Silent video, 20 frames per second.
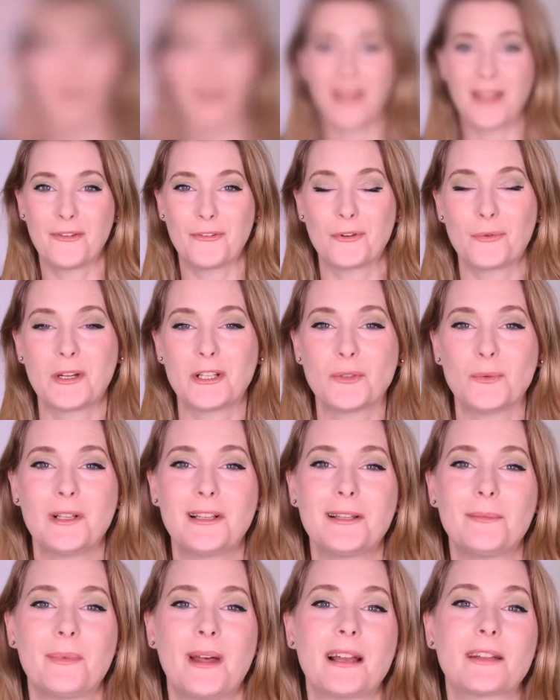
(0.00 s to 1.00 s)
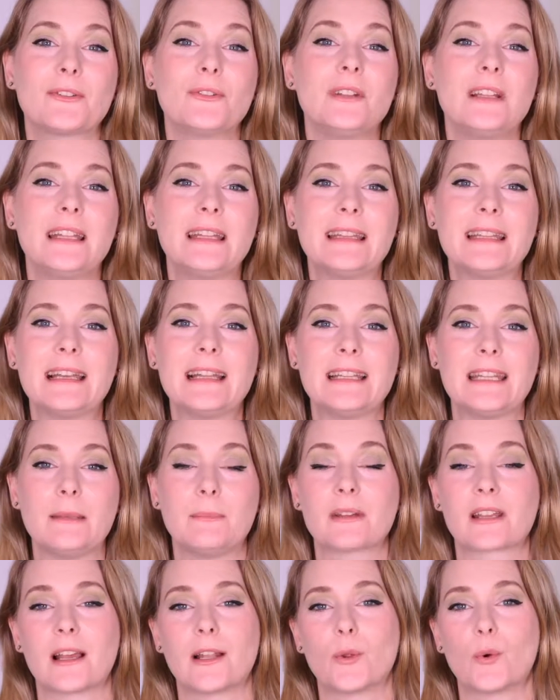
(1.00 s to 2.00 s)
Hi everyone, welcome back to Linda
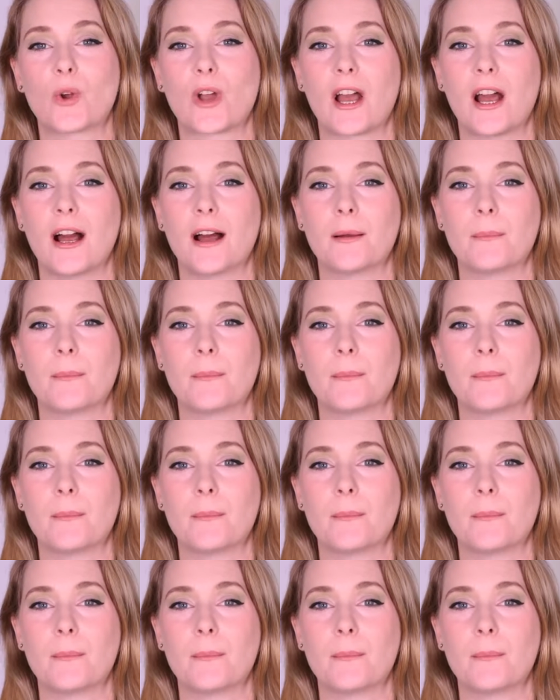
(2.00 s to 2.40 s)
Libra Luca.